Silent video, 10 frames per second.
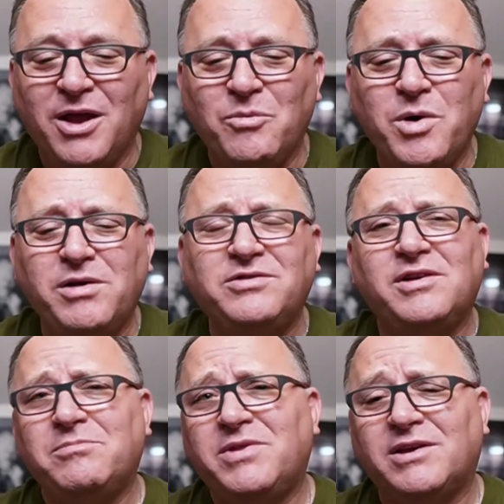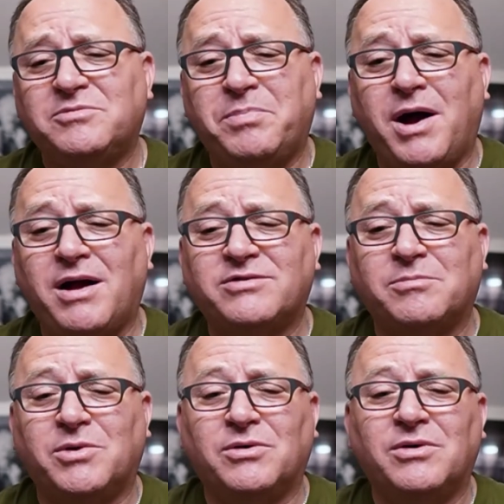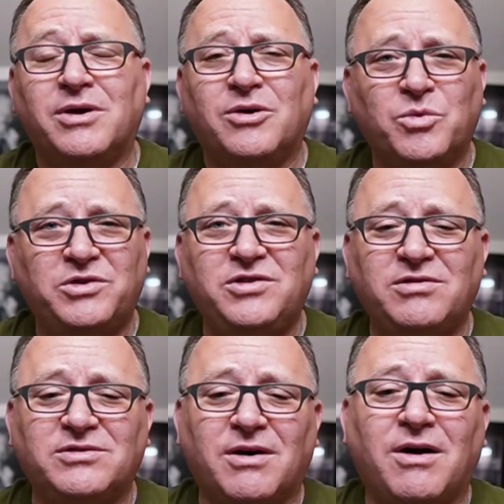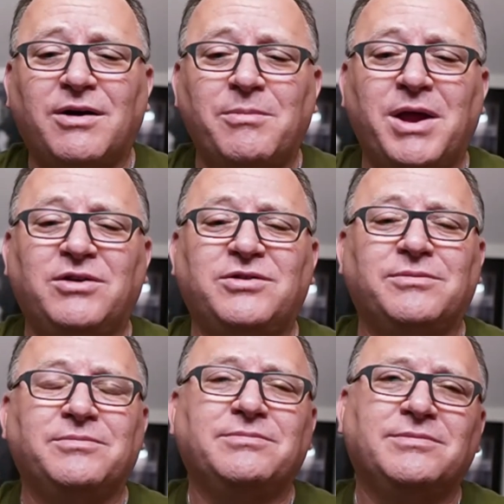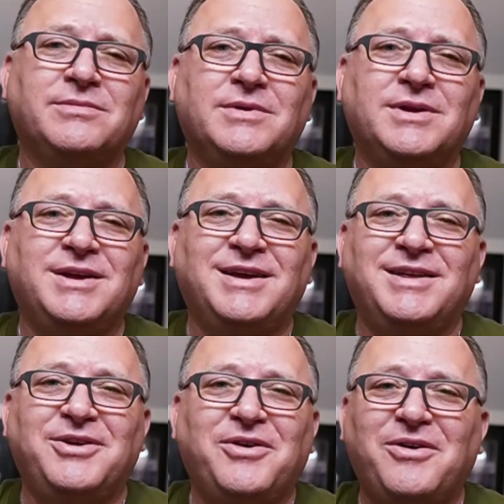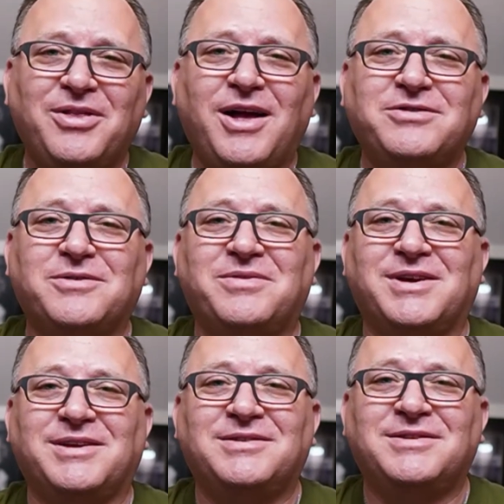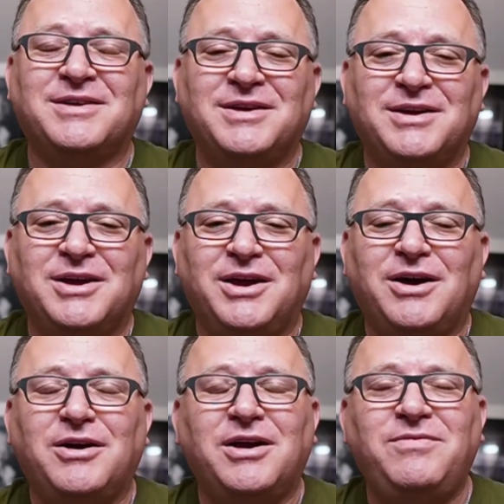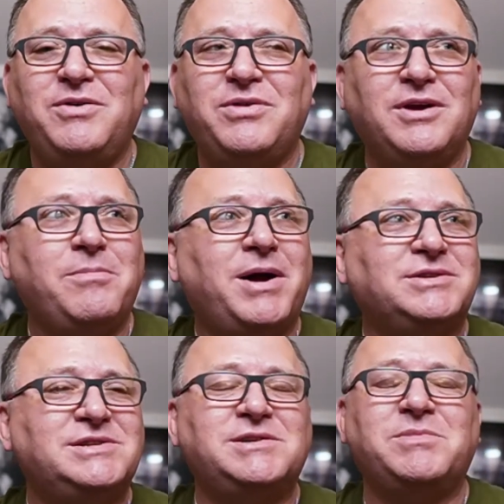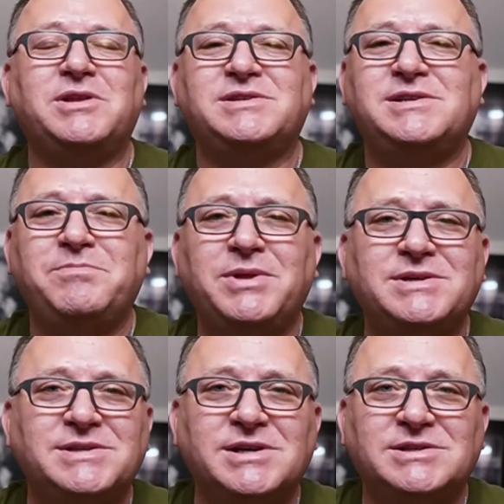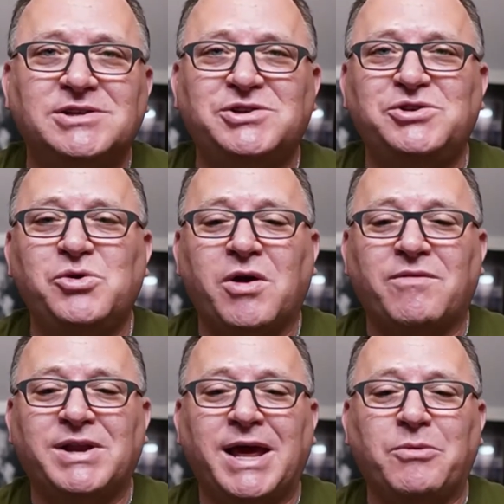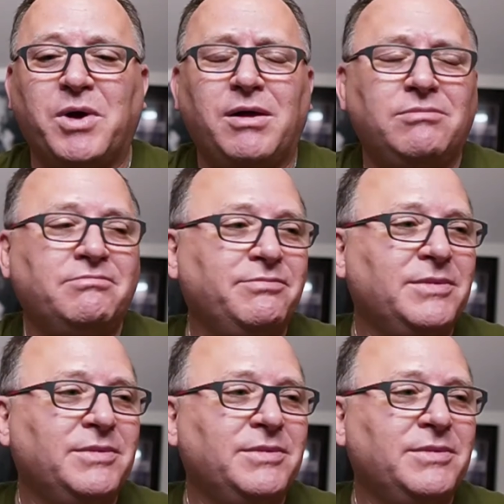And what are some things possible with just automation? There are lots of things. If you think about just some of the simplest things that you do every day, well,